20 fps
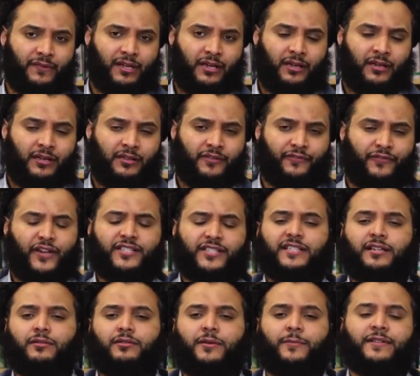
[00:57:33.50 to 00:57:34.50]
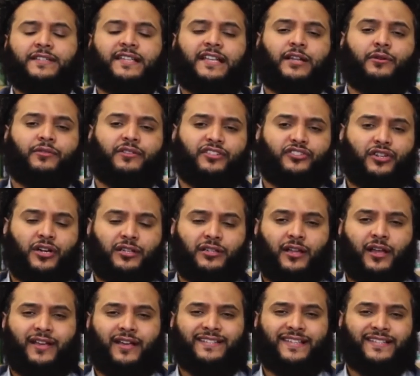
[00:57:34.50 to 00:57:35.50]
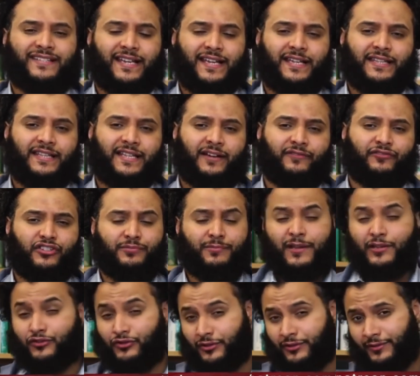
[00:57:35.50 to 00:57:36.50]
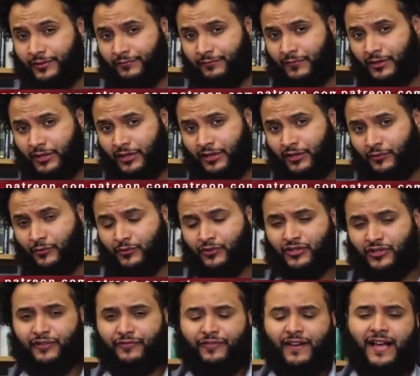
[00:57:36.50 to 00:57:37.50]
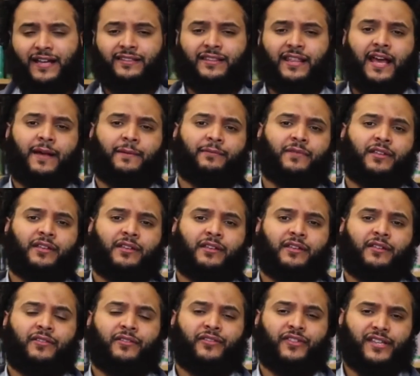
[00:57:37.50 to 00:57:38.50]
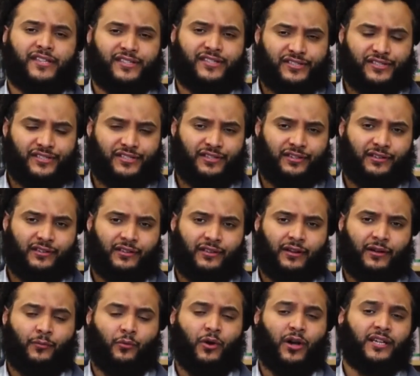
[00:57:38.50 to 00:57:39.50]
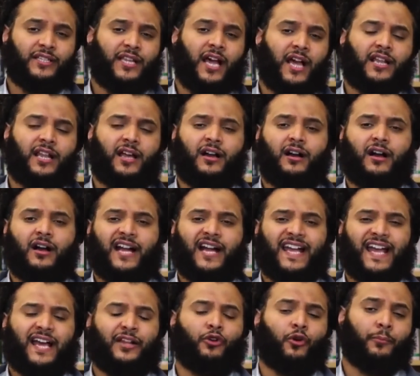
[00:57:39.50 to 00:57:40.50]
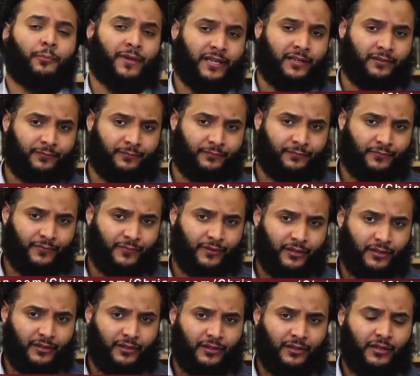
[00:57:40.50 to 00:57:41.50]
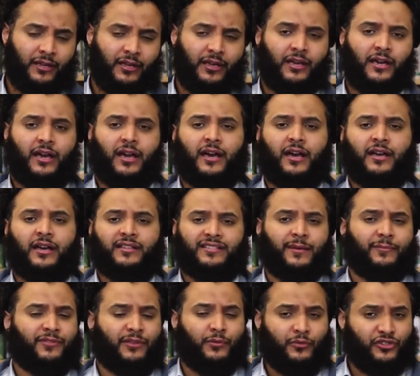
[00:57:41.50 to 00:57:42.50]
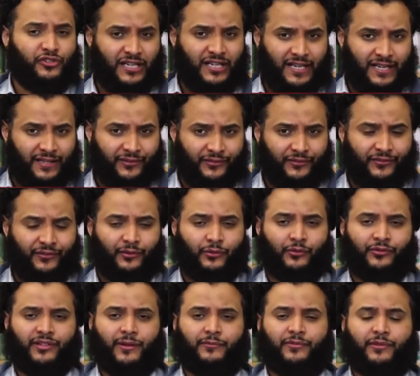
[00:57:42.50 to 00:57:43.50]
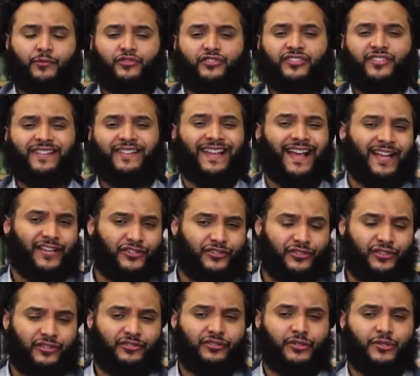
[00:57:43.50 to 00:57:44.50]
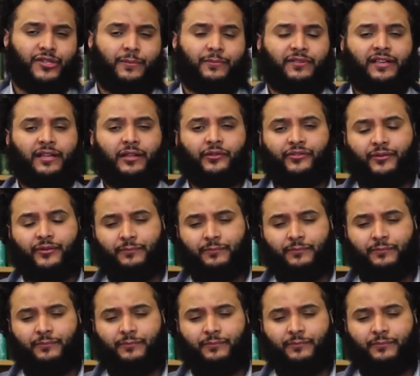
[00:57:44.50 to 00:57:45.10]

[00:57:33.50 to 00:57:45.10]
The first thing I'm going to be dealing with, inshallah, is the second thing I've just mentioned, which is the fact that this word alaqa cannot mean uh, something which clings or something which is attached to something else.